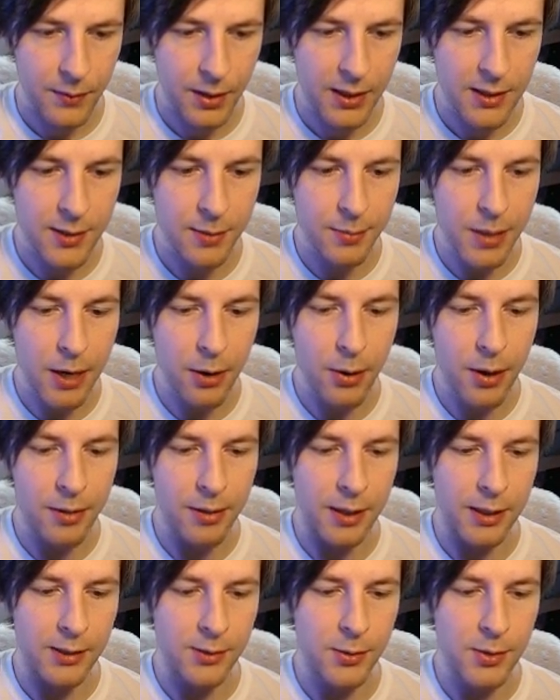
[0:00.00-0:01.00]
And so
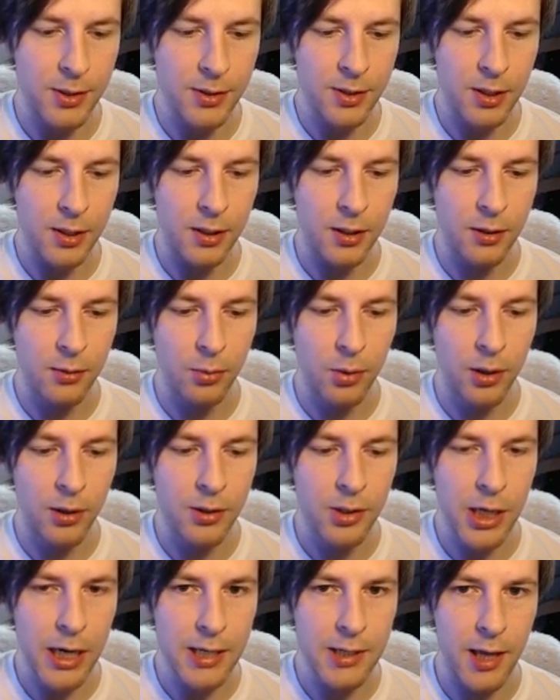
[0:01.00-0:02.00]
bioethics, which is good. We're going
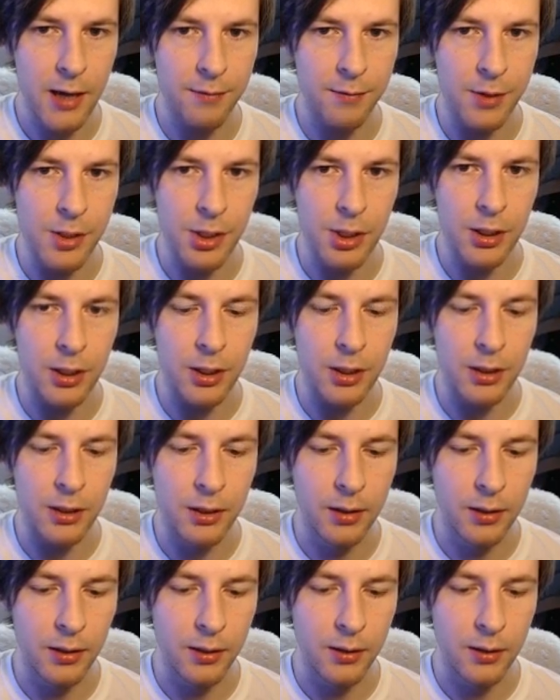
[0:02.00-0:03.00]
to trash that for sure.
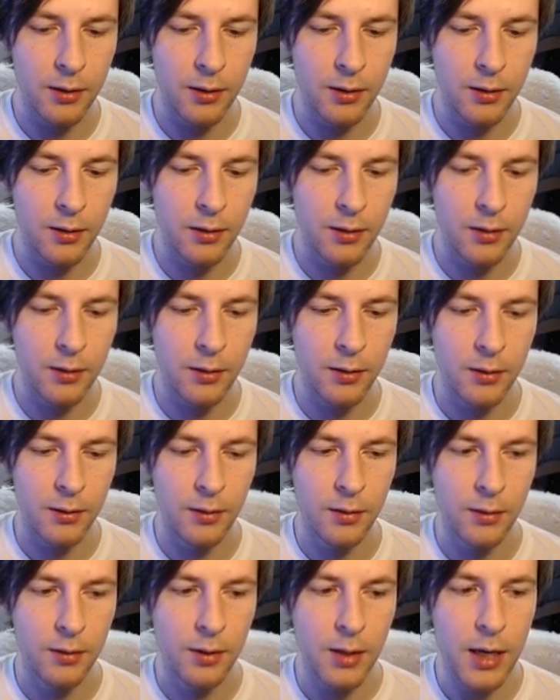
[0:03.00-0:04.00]

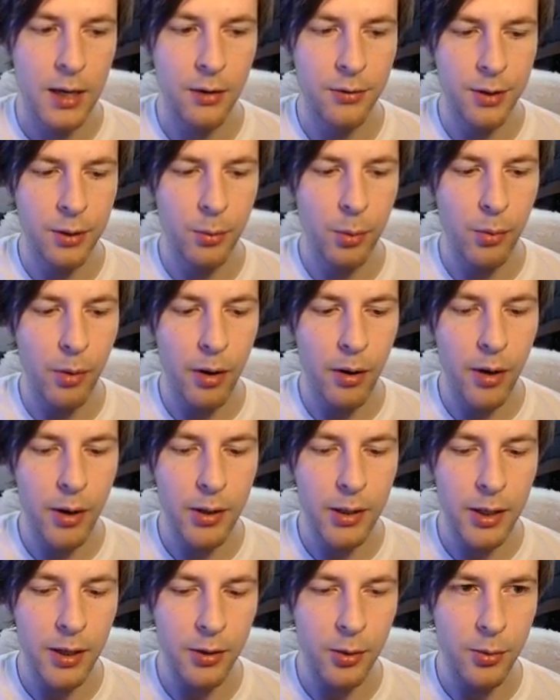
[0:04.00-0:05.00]
I don't think we want to run
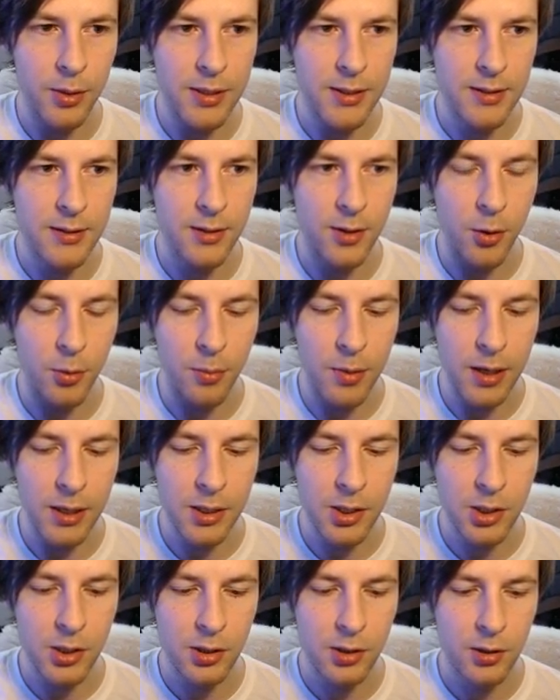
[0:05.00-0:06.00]
the other ones so
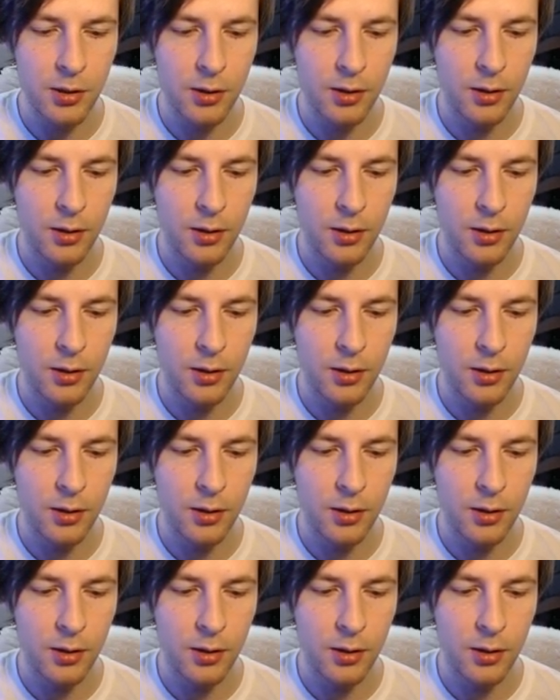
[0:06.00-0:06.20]
much.